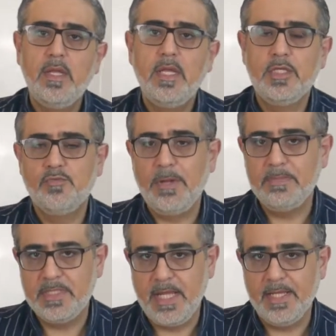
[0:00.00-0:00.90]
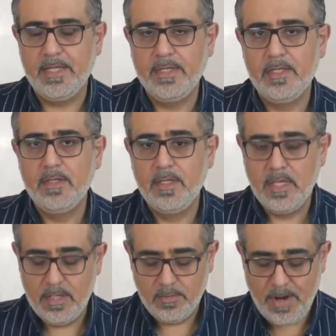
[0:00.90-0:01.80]
is rump steak.
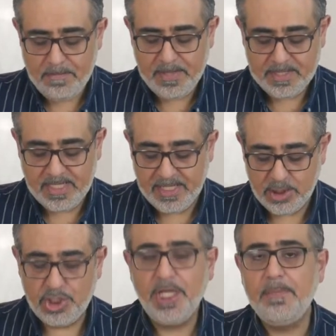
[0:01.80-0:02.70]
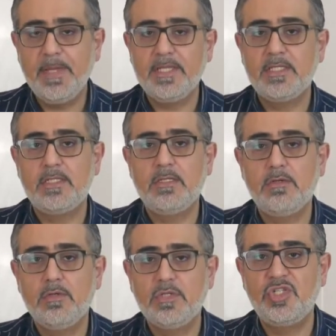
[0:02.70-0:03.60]
Rump is the cheapest
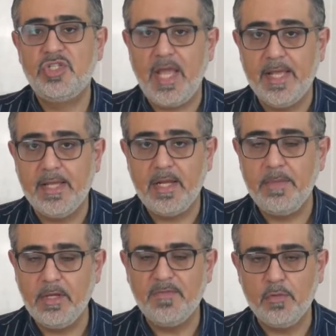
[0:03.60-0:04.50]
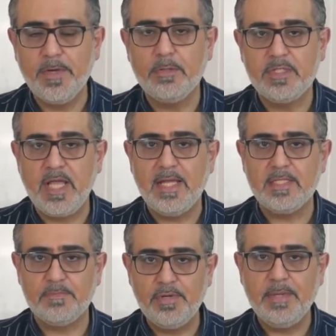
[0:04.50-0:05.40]
steak, and I mean of the real steaks,
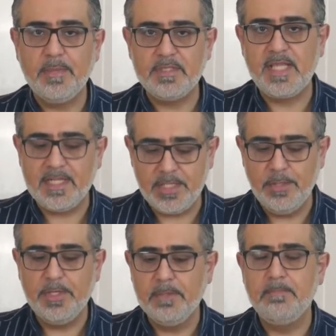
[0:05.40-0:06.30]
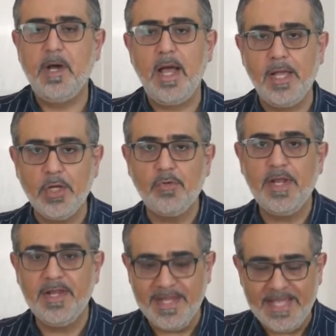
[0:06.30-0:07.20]
the premium steaks that you can buy and
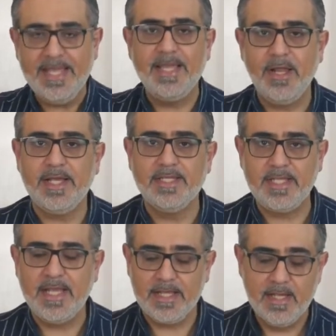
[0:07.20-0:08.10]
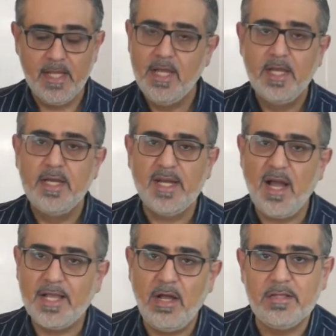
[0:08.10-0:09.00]
grill and eat it like a steak.
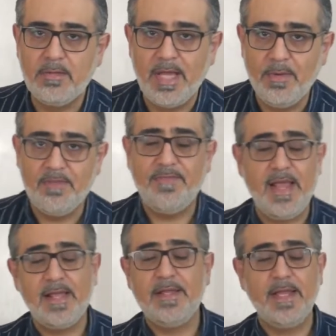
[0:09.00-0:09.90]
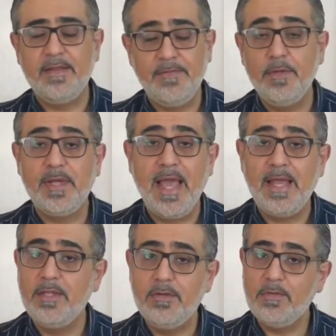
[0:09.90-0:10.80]
I can't do that with flank, and if you
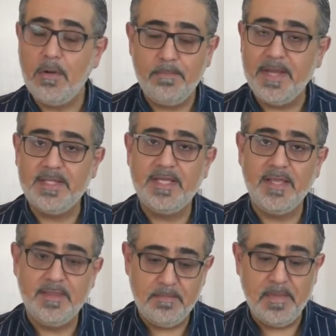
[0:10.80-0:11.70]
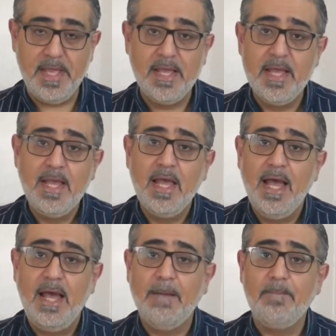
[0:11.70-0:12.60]
can, you've got better teeth than me.
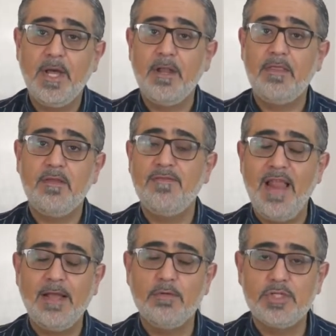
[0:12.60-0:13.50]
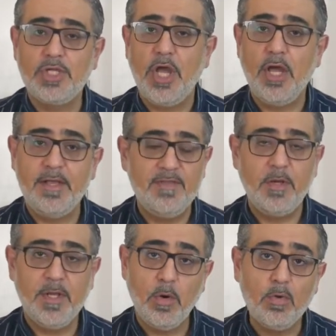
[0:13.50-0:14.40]
I don't think flank or skirt, even though
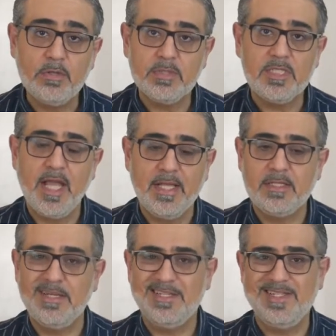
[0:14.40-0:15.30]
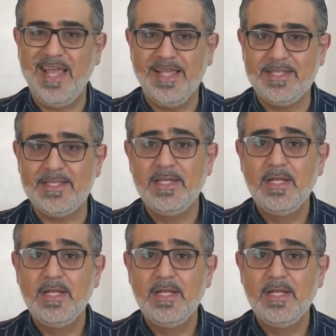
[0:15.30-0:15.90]
we call them steaks, are steaks.